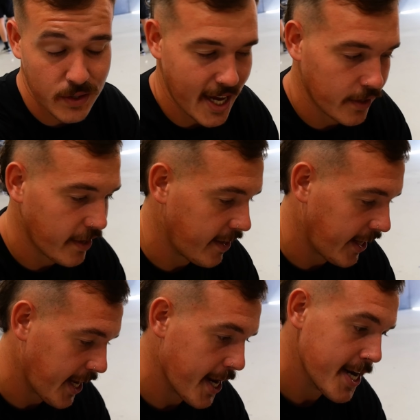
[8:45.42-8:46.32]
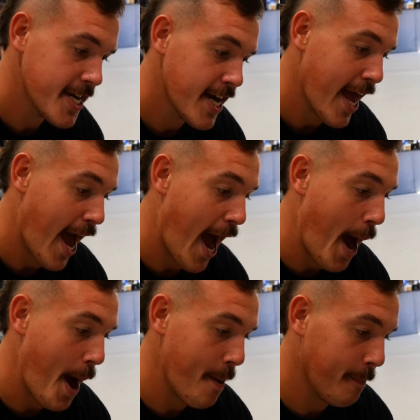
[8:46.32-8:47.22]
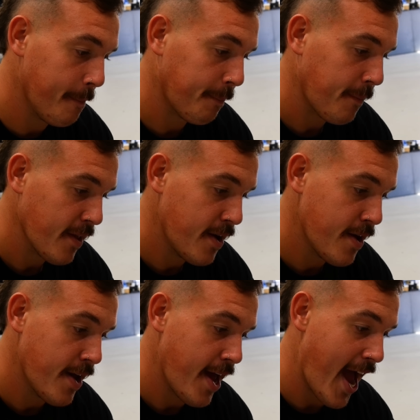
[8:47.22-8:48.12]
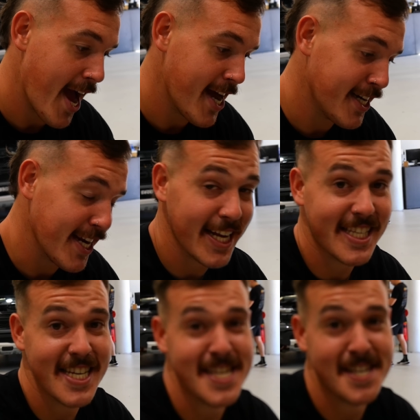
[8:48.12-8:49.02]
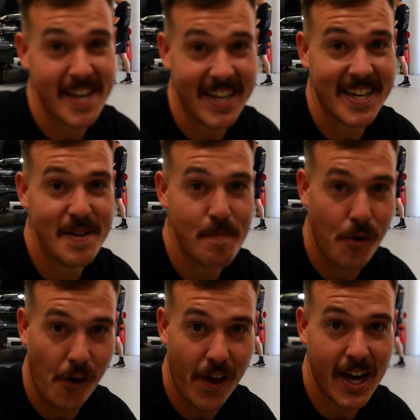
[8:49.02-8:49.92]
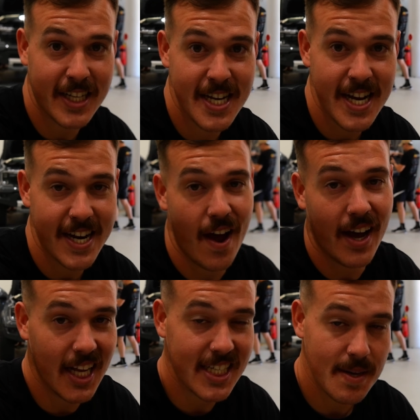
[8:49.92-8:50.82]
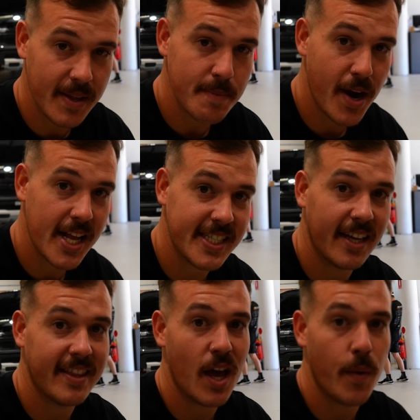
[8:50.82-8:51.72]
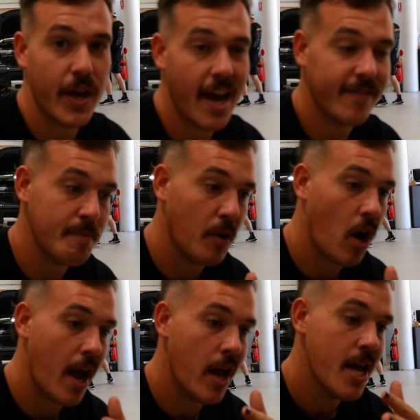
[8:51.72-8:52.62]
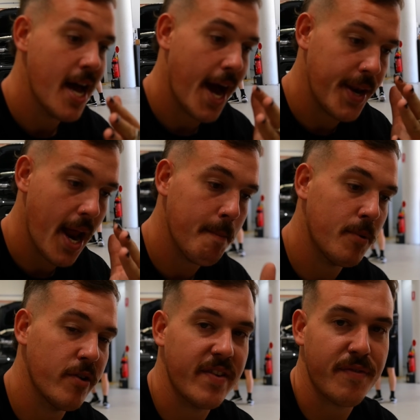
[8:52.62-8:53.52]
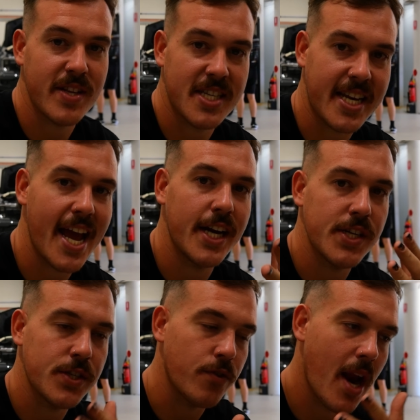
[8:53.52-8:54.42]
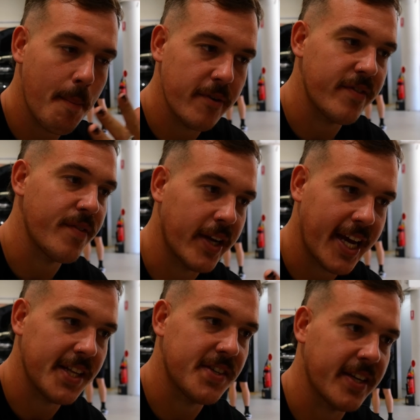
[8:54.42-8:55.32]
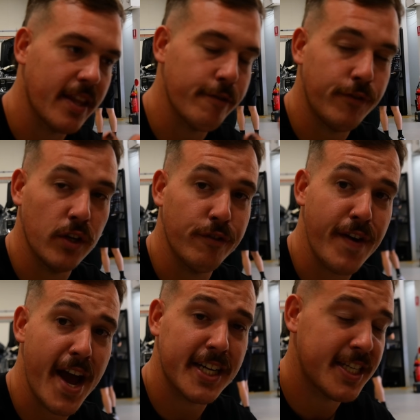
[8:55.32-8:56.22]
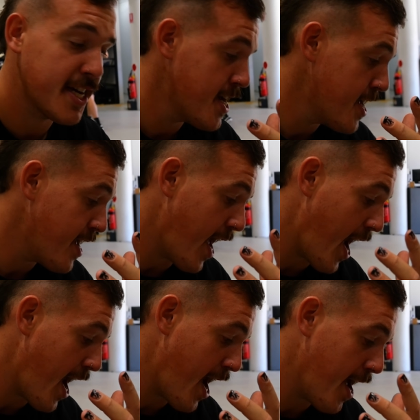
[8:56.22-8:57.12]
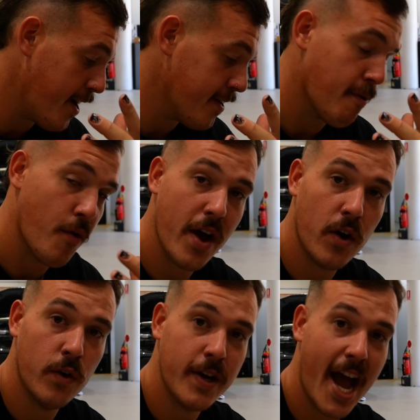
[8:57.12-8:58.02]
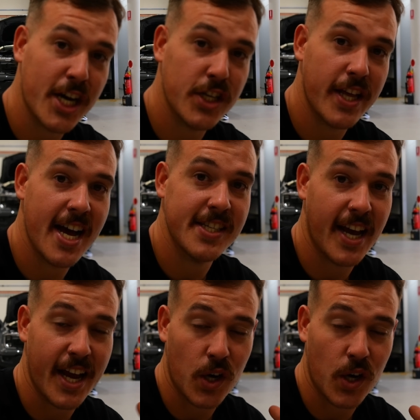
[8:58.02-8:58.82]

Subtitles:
sound deadening kit. And it's a sick product. Now, unlike some other brands out there where you have to buy a number of different stages or a number of different kits to get the full effect, Morel actually has a